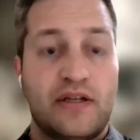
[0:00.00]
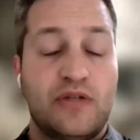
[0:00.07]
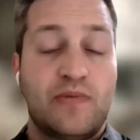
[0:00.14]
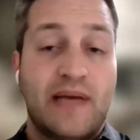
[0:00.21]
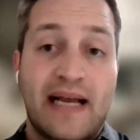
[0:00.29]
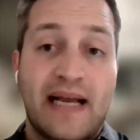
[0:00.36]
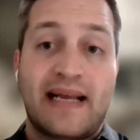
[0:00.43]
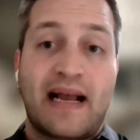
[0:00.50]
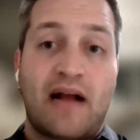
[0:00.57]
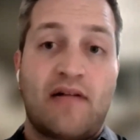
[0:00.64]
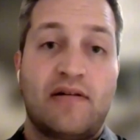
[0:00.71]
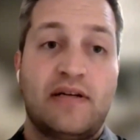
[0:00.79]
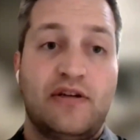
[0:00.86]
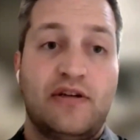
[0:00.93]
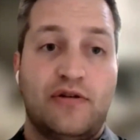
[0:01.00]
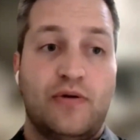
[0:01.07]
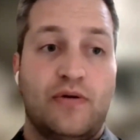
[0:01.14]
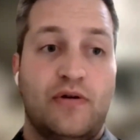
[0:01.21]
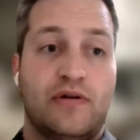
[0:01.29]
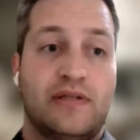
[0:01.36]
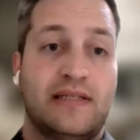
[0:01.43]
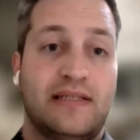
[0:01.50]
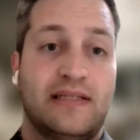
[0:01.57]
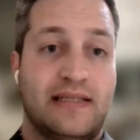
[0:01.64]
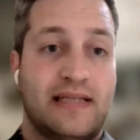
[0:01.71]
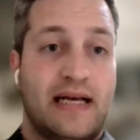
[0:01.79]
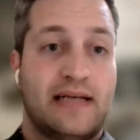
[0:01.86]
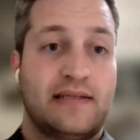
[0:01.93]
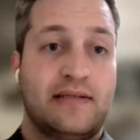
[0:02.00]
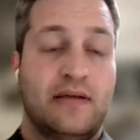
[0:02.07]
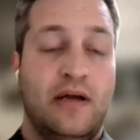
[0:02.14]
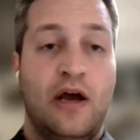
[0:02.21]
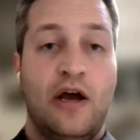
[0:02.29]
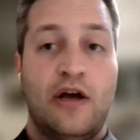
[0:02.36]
because you can't guarantee your donors the success.